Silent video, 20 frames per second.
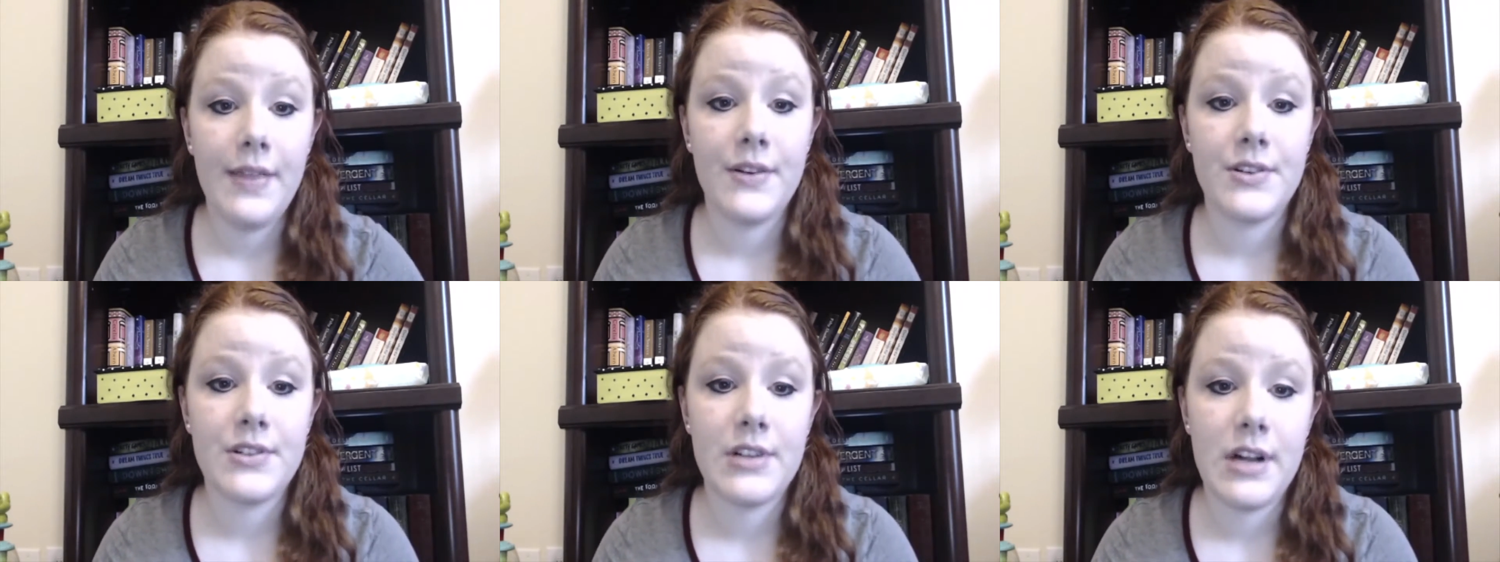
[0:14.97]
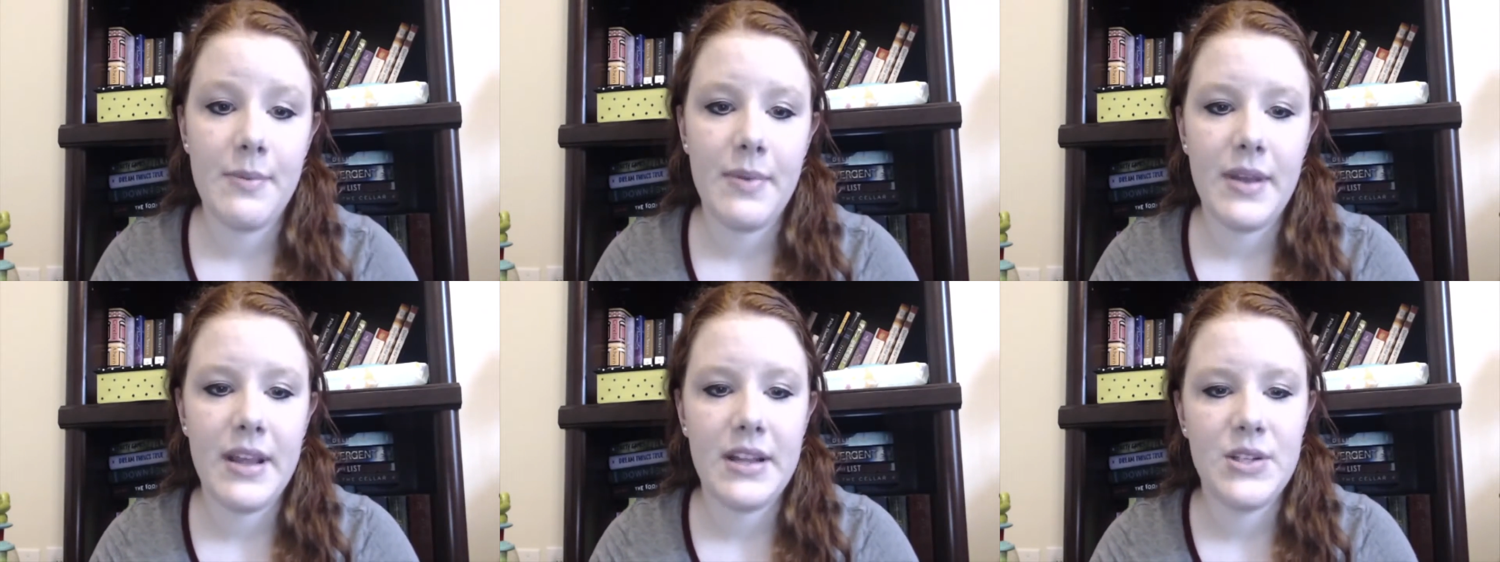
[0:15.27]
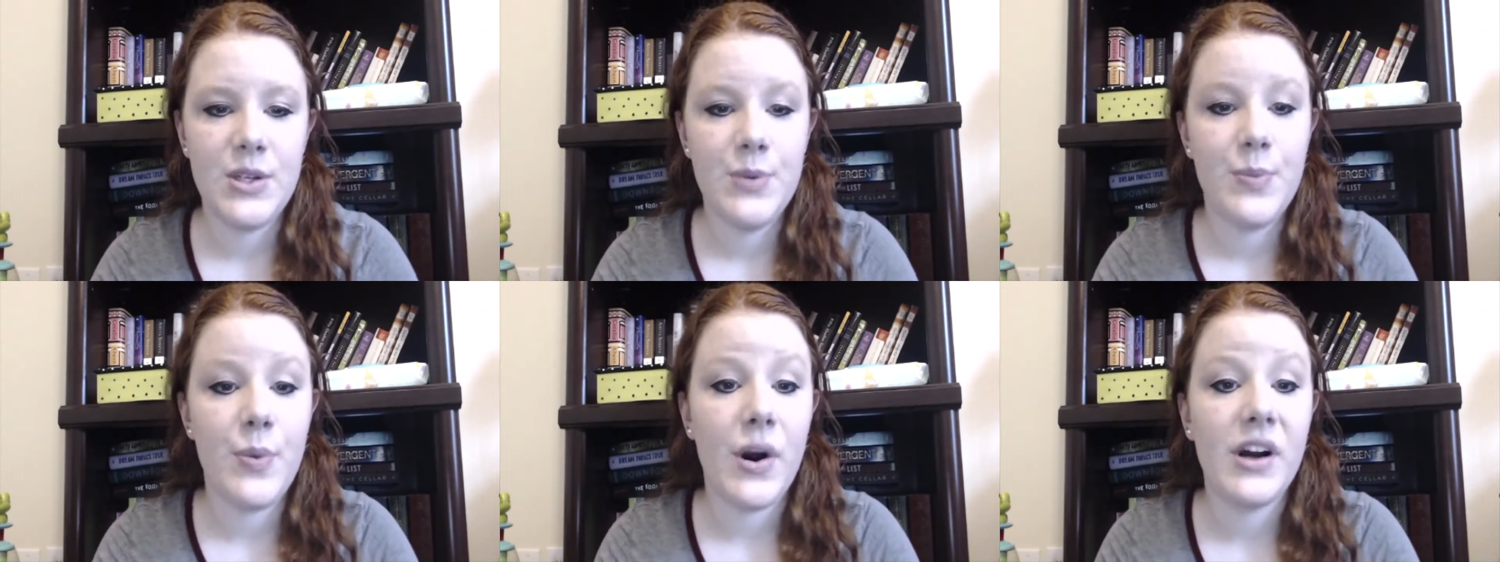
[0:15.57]
There's going to be
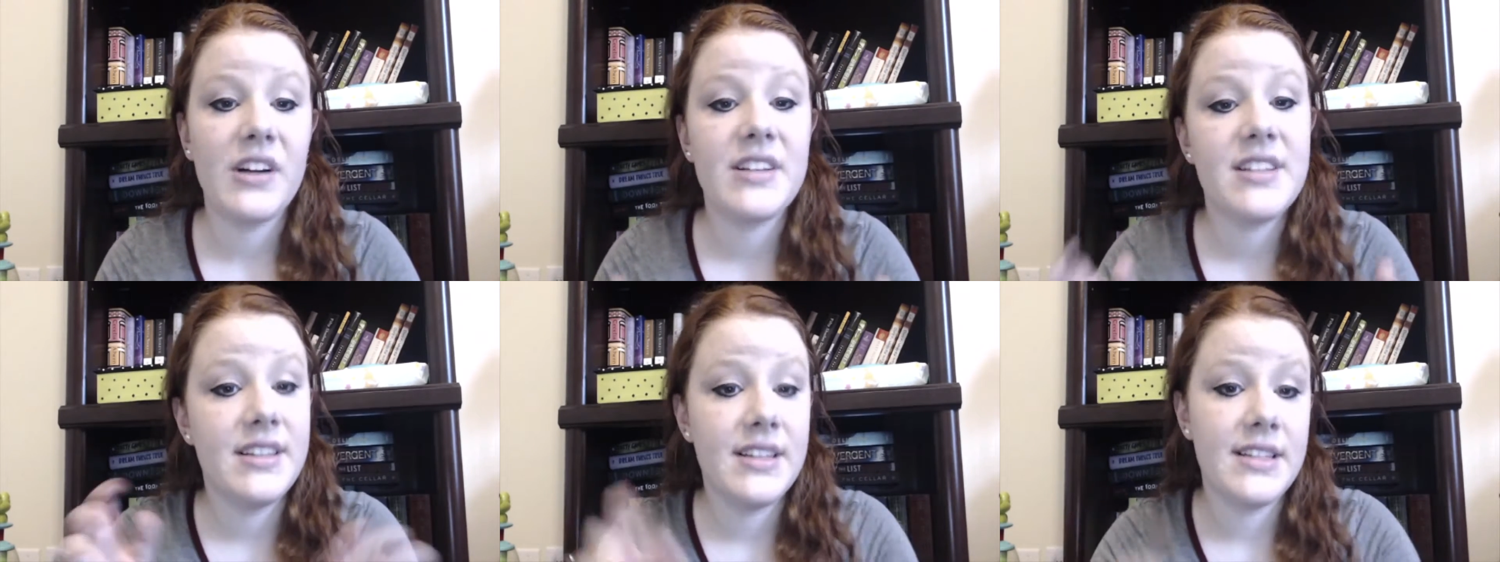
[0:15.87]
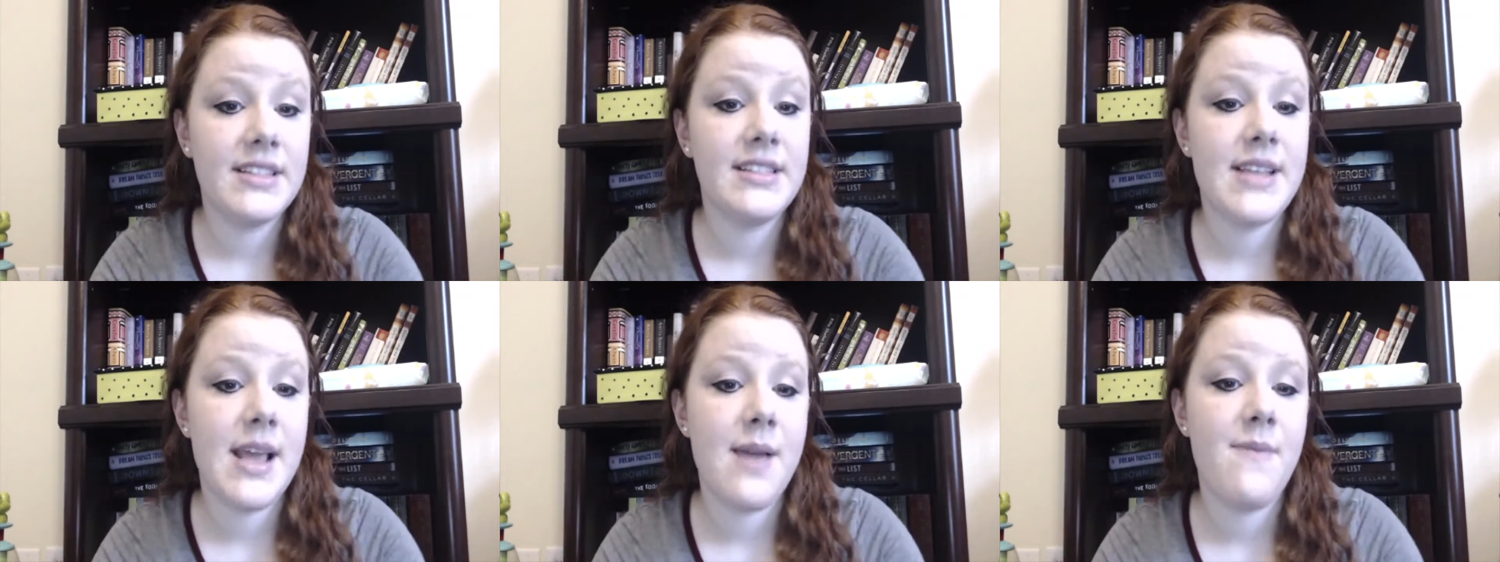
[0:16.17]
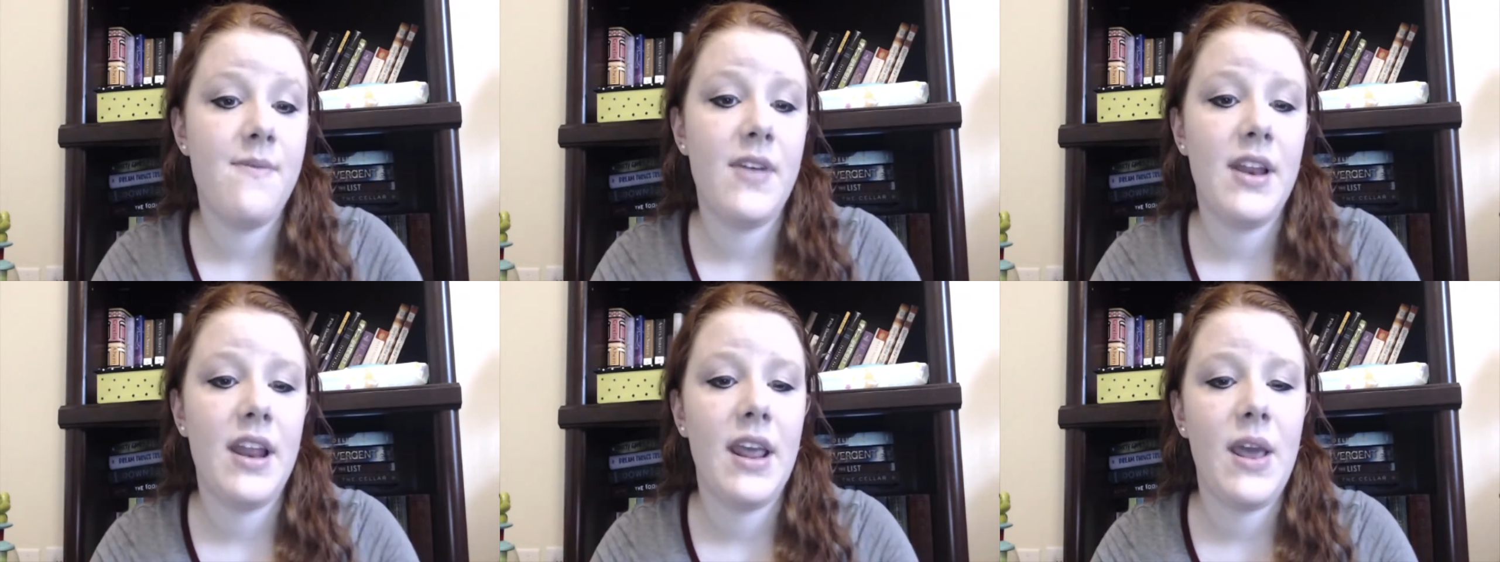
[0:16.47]
two parts in the
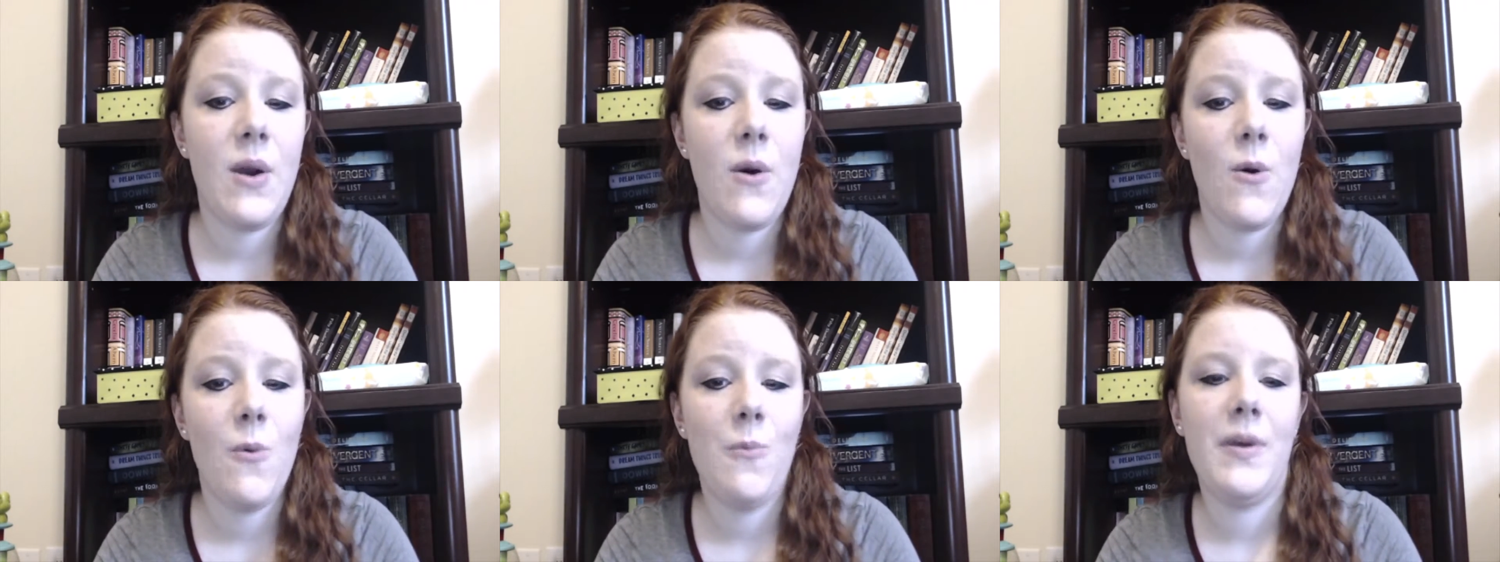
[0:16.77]
same video